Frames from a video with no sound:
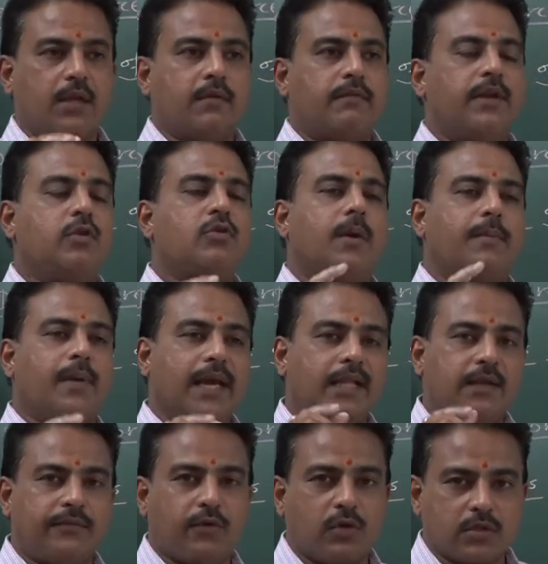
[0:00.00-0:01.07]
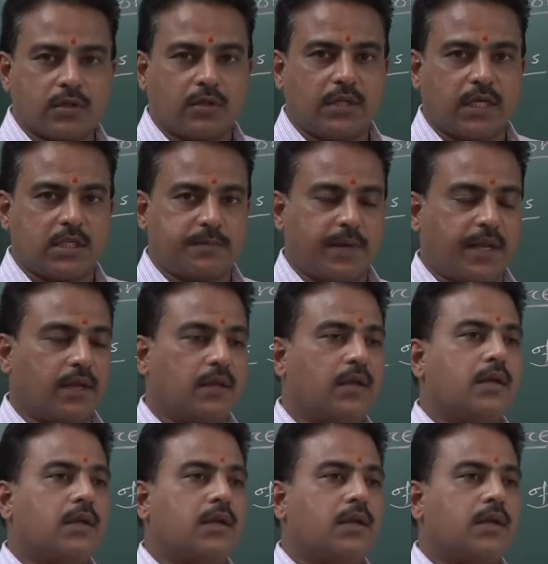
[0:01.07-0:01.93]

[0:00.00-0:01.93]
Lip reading: when you apply the force on that spring,